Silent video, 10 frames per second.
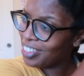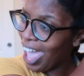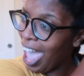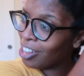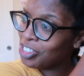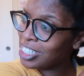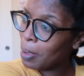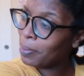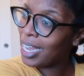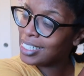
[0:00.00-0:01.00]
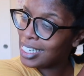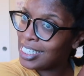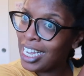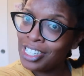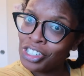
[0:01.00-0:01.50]
the actress that plays the
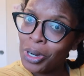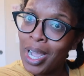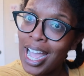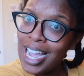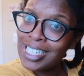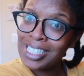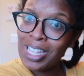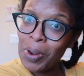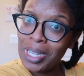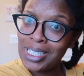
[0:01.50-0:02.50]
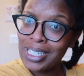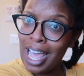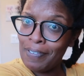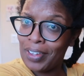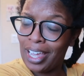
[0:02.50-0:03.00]
teacher is
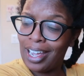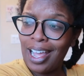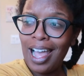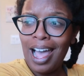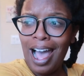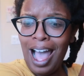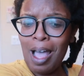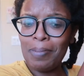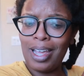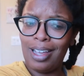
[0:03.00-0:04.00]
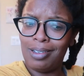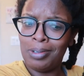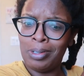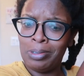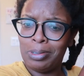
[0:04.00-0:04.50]
37. I'm like,
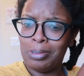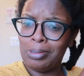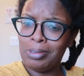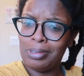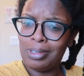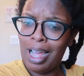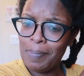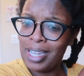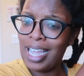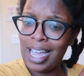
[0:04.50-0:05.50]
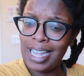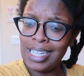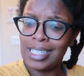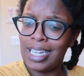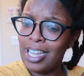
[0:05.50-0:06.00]
oh, I mean, yeah,
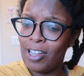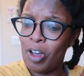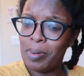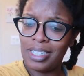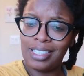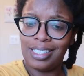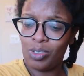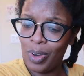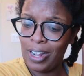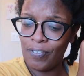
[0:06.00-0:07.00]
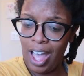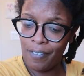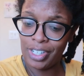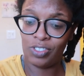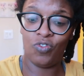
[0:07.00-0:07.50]
he's legal, but he's
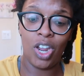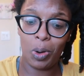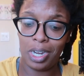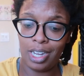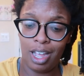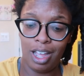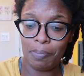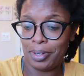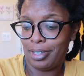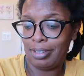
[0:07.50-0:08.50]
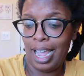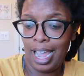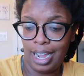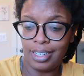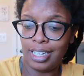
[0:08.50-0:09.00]
25 is very young. But
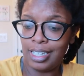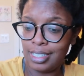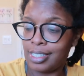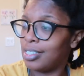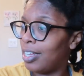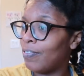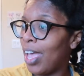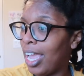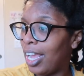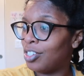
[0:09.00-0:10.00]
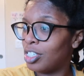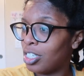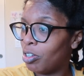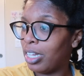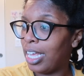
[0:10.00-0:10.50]
hey, he's of age, and
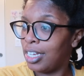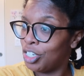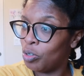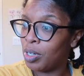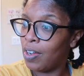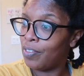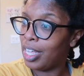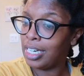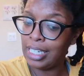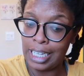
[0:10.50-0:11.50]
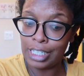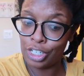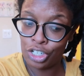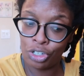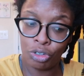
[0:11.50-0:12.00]
so they could do whatever they need
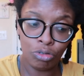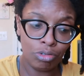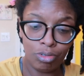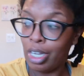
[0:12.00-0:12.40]
to do